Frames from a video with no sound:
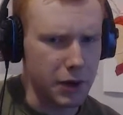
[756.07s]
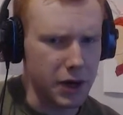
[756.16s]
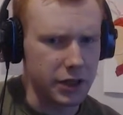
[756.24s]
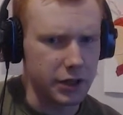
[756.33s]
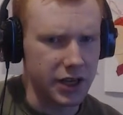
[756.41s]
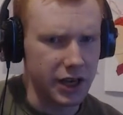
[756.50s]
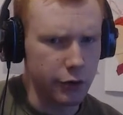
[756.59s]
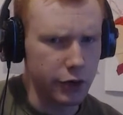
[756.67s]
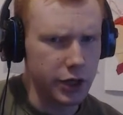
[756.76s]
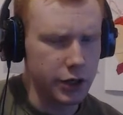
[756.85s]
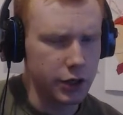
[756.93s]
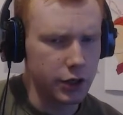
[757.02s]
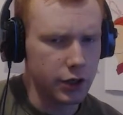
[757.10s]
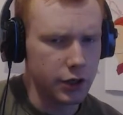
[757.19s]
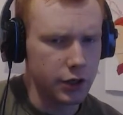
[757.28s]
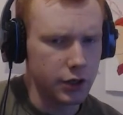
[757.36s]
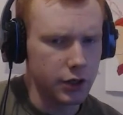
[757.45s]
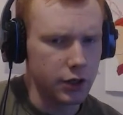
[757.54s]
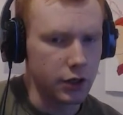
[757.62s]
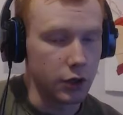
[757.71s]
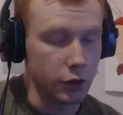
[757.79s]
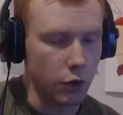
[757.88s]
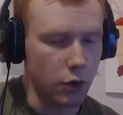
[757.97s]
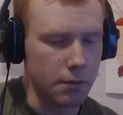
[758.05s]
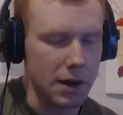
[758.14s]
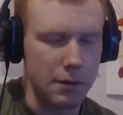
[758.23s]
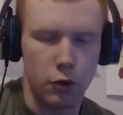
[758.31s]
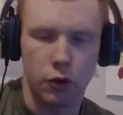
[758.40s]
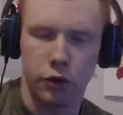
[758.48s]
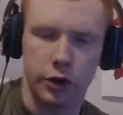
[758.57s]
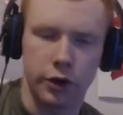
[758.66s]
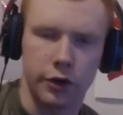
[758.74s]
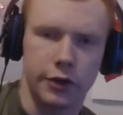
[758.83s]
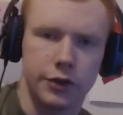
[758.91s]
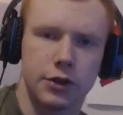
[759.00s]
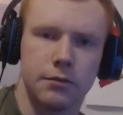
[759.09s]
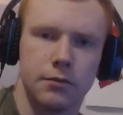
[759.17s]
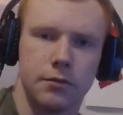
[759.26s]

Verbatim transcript: my integrity, nor my moral courage.